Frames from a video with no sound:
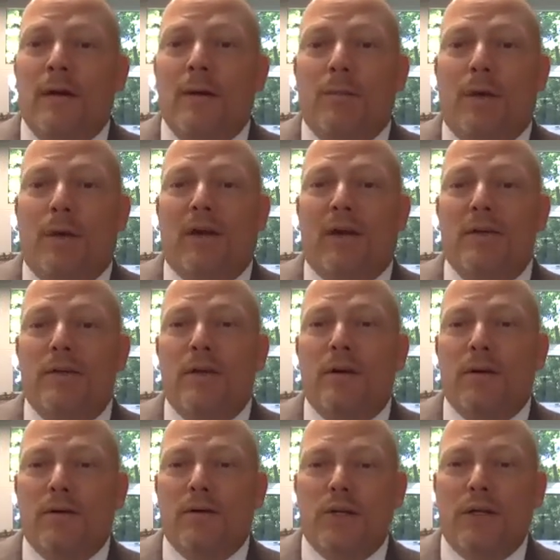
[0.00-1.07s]
because
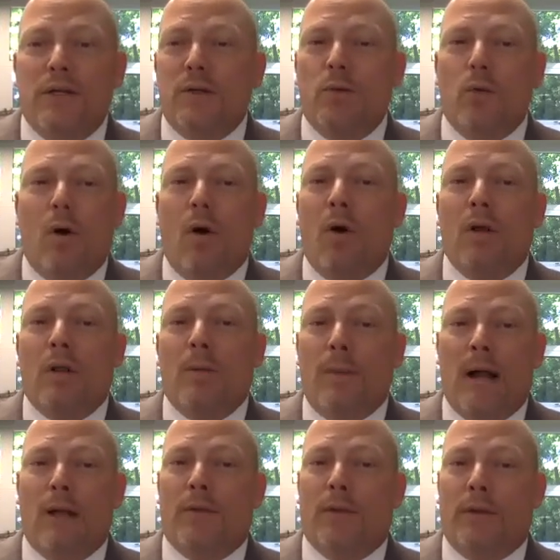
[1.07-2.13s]
she knew all
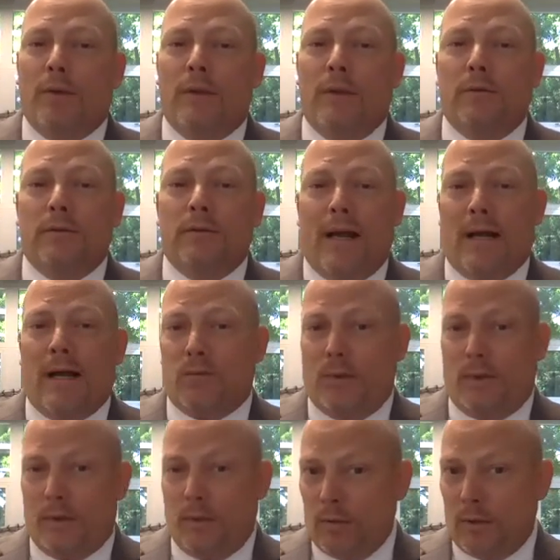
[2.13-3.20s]
about the critical tax
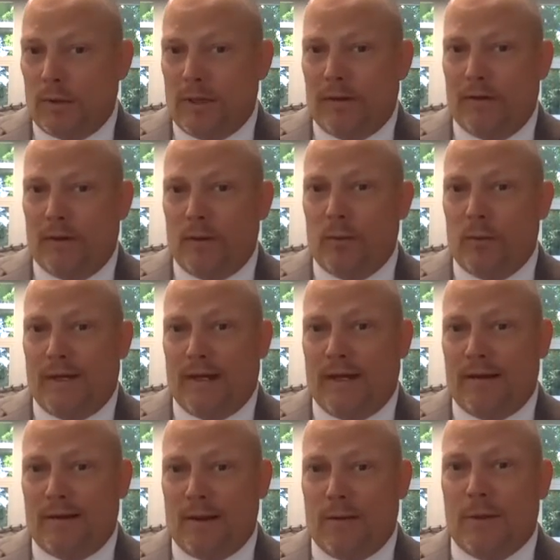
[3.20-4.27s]
renewal levy we
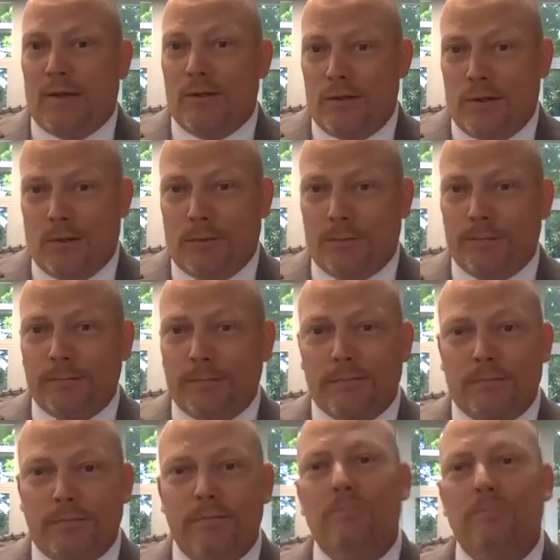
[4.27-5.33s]
had coming due
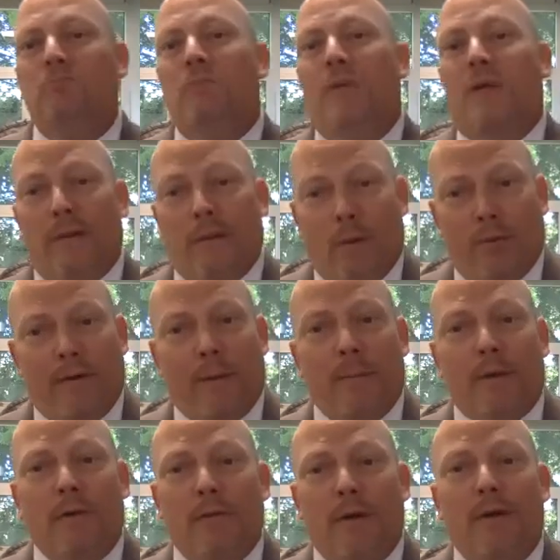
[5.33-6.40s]
in
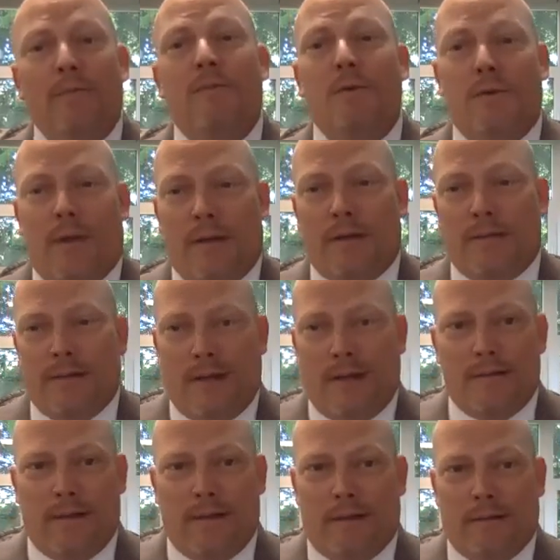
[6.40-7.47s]
November of
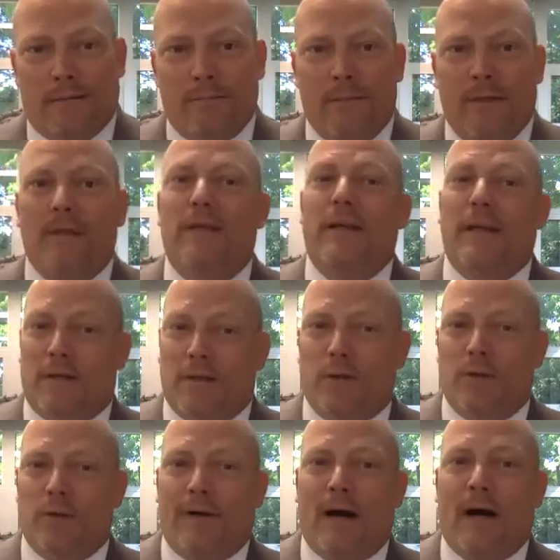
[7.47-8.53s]
2018, issue
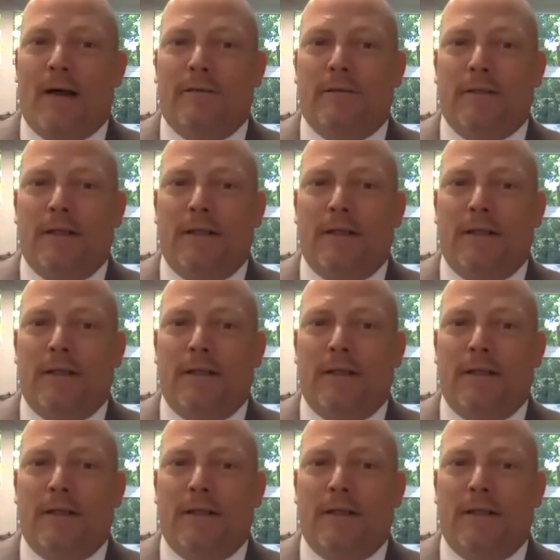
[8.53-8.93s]
5.